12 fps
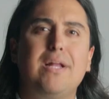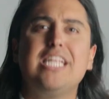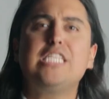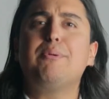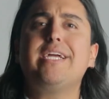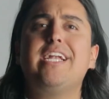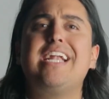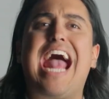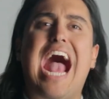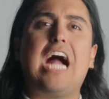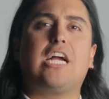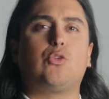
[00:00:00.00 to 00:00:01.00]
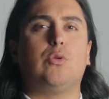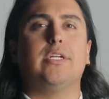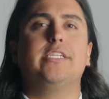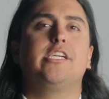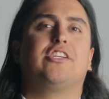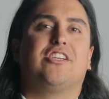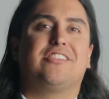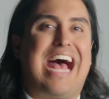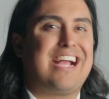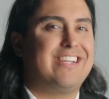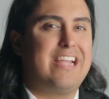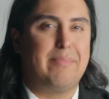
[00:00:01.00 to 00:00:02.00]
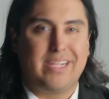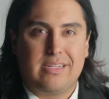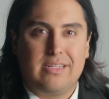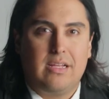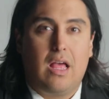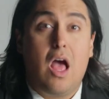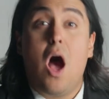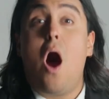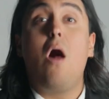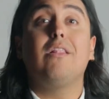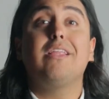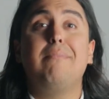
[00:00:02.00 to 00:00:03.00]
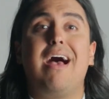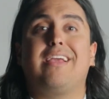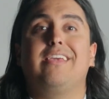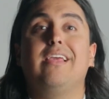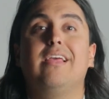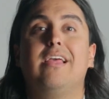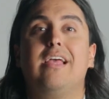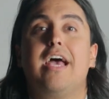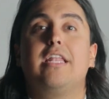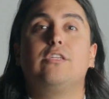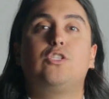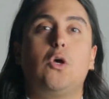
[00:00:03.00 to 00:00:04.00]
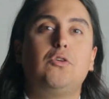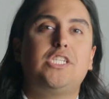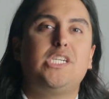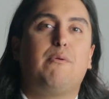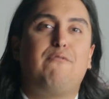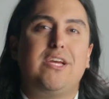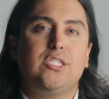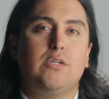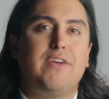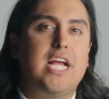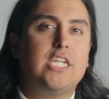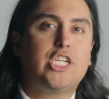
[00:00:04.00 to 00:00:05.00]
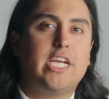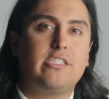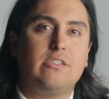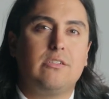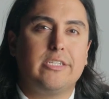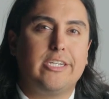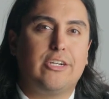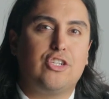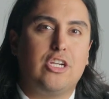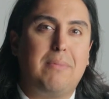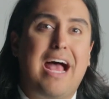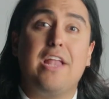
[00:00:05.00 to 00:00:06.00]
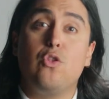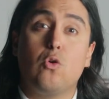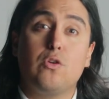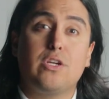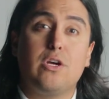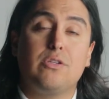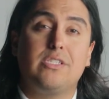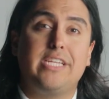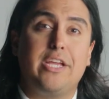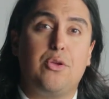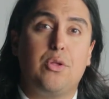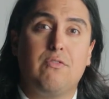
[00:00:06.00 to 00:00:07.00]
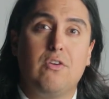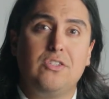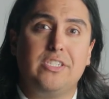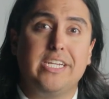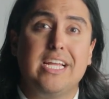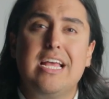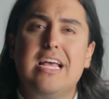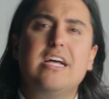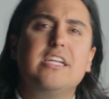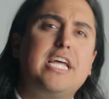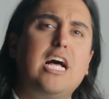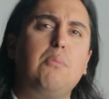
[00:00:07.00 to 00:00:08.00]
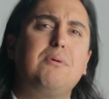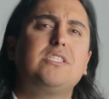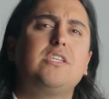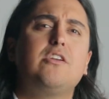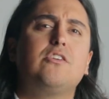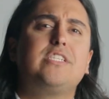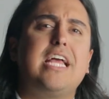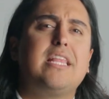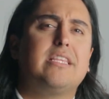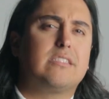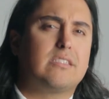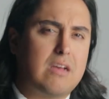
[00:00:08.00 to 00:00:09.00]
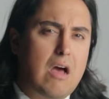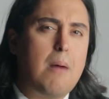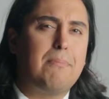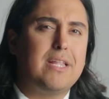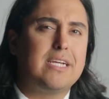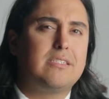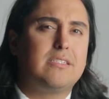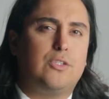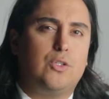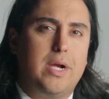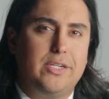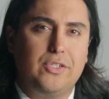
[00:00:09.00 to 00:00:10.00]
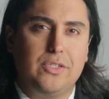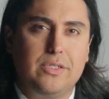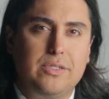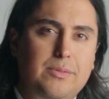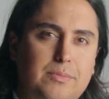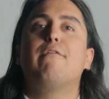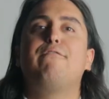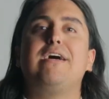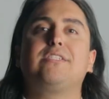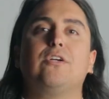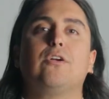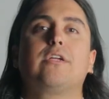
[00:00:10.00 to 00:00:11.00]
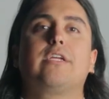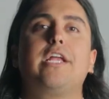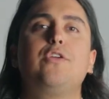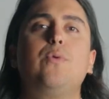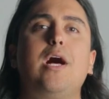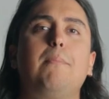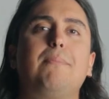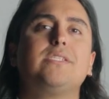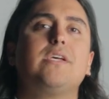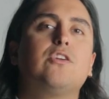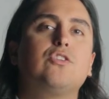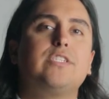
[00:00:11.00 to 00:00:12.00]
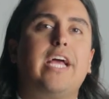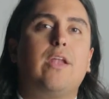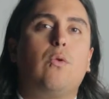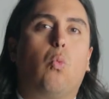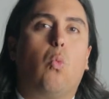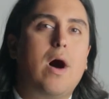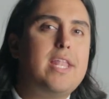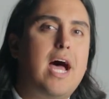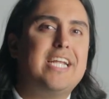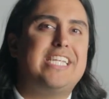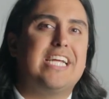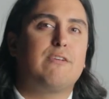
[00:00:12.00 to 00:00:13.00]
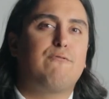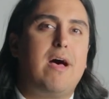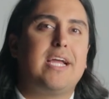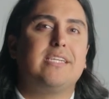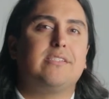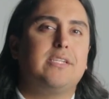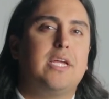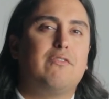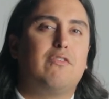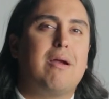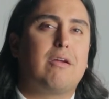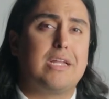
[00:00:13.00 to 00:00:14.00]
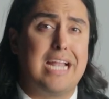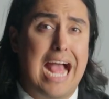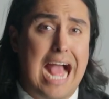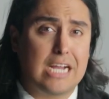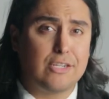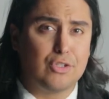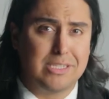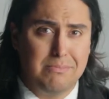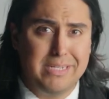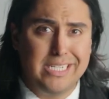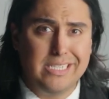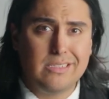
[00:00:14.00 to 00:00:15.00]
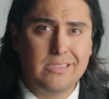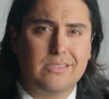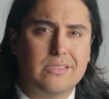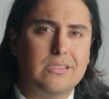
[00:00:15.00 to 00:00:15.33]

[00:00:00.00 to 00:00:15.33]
let's bring in an actual Indigenous academic, Holly Mackey, an associate professor of educational leadership at North Dakota State University, to help us understand this complex situation. Professor, can you help us understand what identifying as a Native American actually means?